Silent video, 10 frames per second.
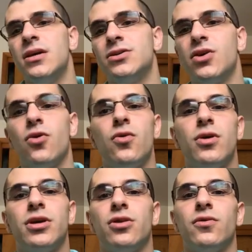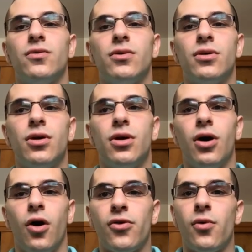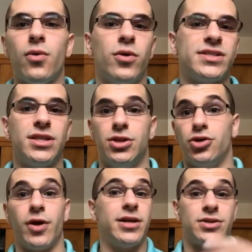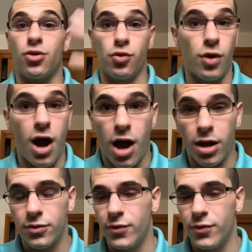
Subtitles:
So, although it wasn't the greatest hurrah,